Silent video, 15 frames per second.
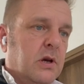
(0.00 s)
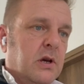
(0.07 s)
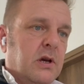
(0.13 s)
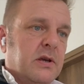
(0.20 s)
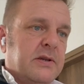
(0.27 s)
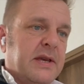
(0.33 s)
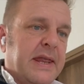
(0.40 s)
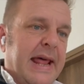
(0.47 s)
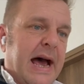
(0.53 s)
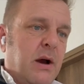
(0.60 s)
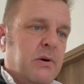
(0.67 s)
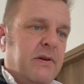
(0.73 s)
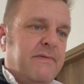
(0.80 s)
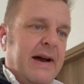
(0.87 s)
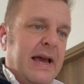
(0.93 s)
So
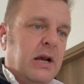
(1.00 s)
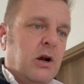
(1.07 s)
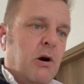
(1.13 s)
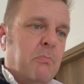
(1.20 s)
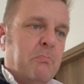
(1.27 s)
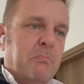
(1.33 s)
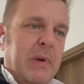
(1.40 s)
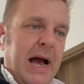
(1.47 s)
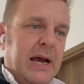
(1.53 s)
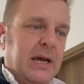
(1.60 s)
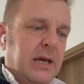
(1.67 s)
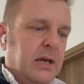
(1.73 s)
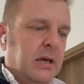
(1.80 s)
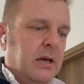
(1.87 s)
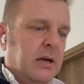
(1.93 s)
now if I come
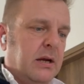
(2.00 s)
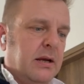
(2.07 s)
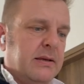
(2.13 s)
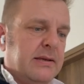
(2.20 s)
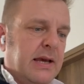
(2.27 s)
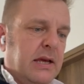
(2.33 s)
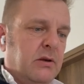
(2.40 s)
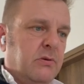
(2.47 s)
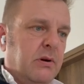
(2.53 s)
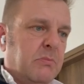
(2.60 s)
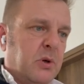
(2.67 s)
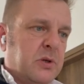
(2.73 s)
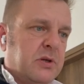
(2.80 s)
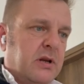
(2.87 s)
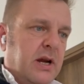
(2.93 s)
back, let's say 3
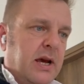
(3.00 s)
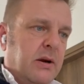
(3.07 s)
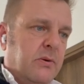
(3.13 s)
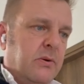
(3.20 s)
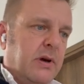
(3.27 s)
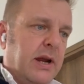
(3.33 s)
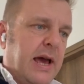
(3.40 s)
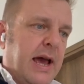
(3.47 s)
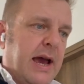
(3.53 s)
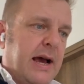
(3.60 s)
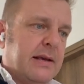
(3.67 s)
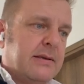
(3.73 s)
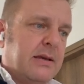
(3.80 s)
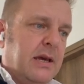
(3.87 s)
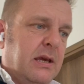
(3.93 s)
months later, and I
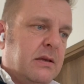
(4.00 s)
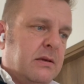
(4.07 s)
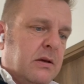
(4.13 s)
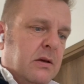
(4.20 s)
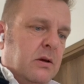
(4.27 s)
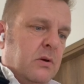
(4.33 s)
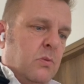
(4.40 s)
ask it,